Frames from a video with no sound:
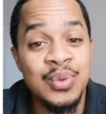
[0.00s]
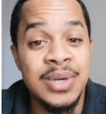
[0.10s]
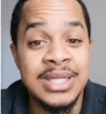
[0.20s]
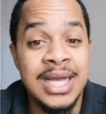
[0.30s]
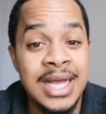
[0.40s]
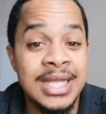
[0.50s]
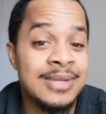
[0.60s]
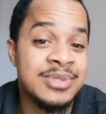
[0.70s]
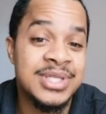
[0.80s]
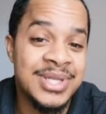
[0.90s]
to what I
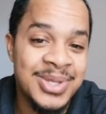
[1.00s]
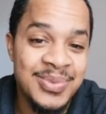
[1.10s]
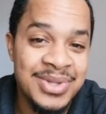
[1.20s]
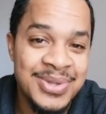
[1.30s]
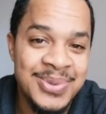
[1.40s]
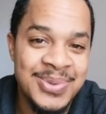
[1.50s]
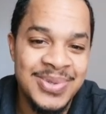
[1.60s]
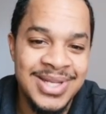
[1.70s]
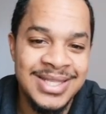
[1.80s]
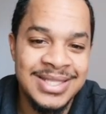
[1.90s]
am sharing with you
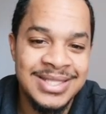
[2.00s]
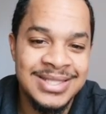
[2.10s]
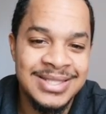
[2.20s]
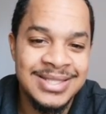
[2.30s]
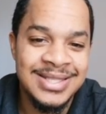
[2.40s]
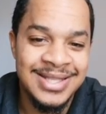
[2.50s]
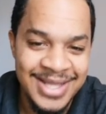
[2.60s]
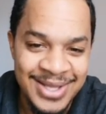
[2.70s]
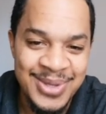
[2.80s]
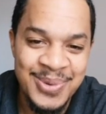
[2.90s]
today.
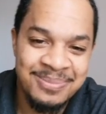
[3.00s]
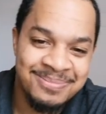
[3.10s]
Thank you.